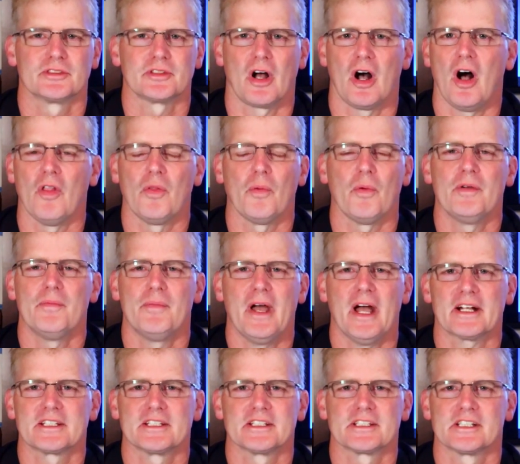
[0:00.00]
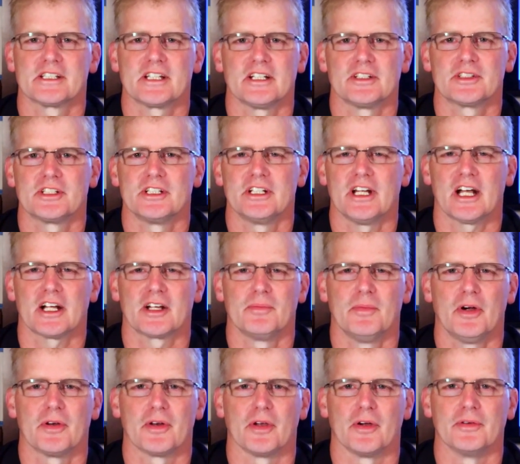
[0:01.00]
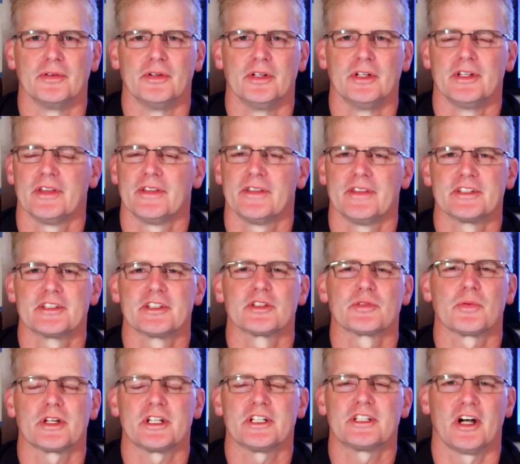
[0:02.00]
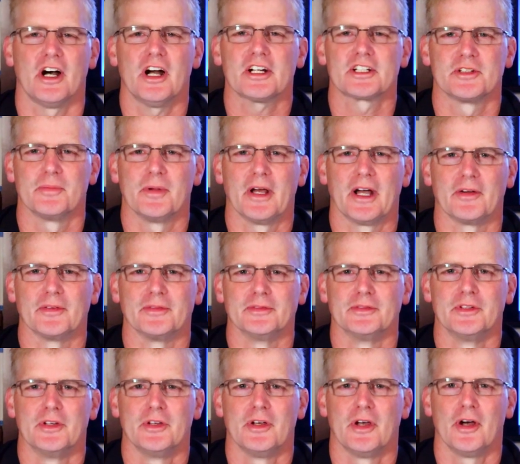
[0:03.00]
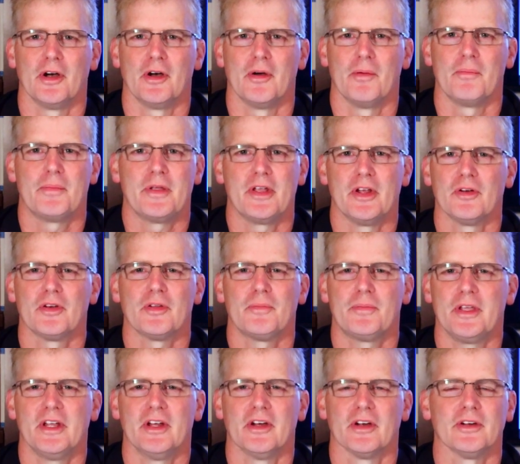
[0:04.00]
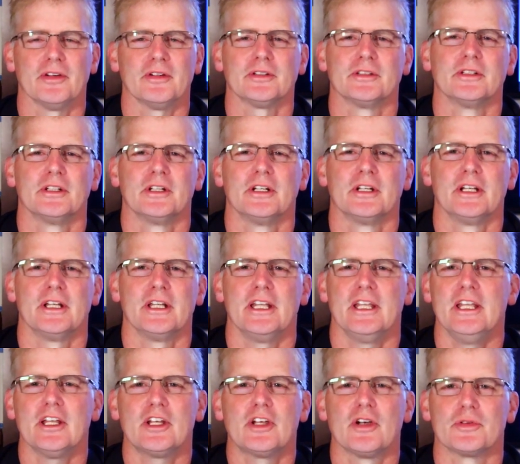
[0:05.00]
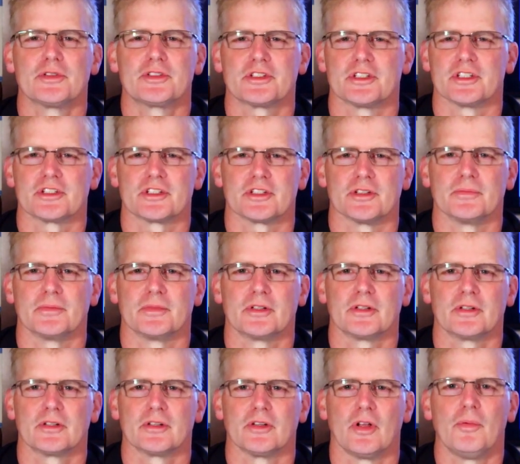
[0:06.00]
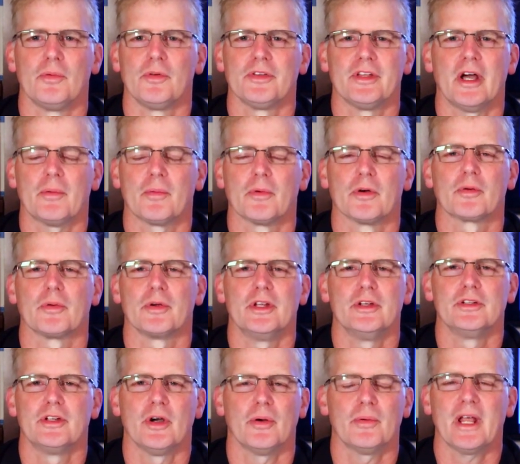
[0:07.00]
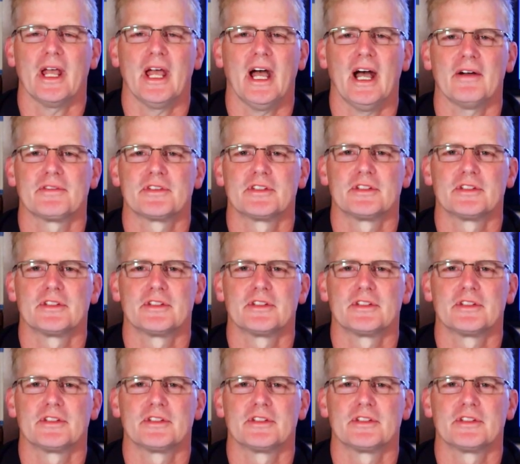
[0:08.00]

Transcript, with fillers: All the way back to Satoshi Nakamoto. This is what he talked about. Peer-to-peer ecosystem, global network where you don't have